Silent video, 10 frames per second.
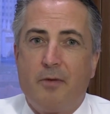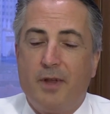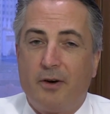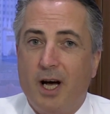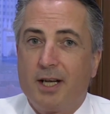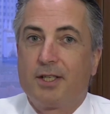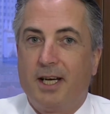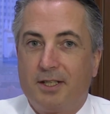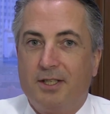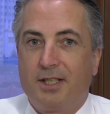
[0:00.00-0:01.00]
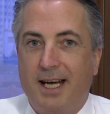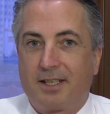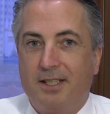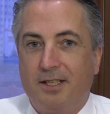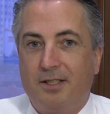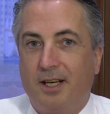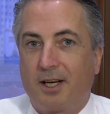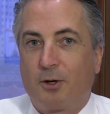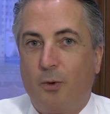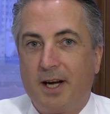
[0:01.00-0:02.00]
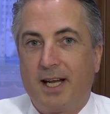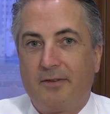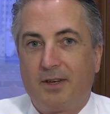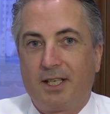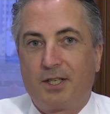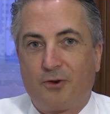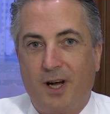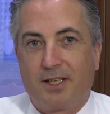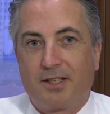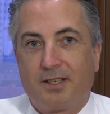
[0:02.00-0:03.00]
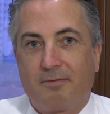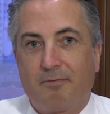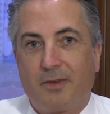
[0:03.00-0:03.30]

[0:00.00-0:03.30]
There are certain sectors that are quite heavily stressed.